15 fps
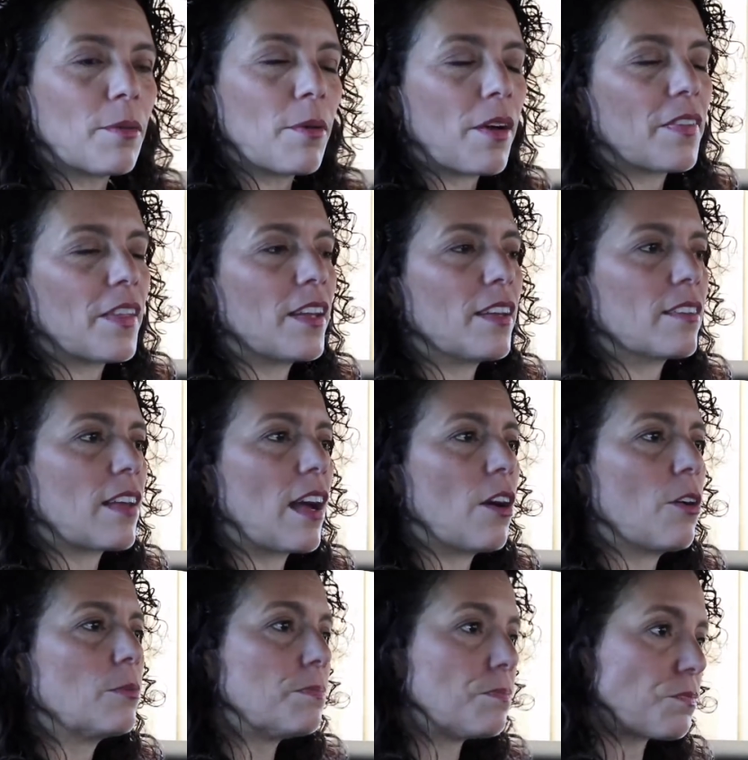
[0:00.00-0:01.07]
about then is
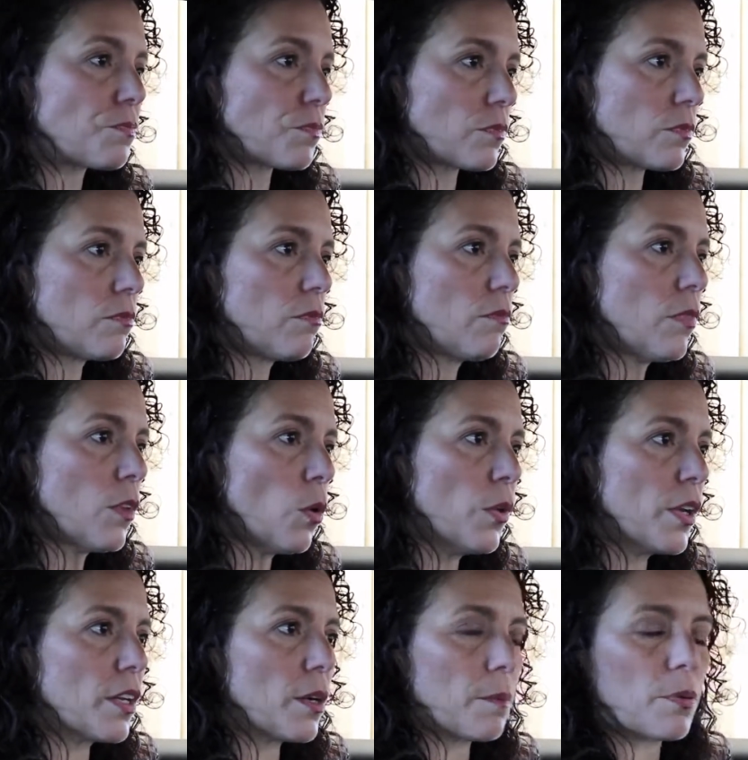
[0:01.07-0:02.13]
how
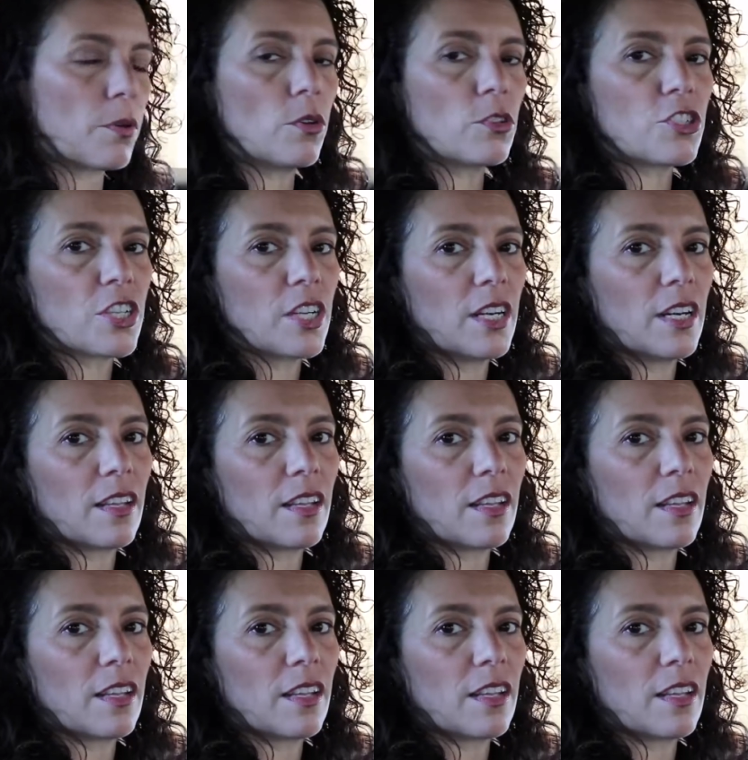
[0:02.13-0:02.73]
we can approach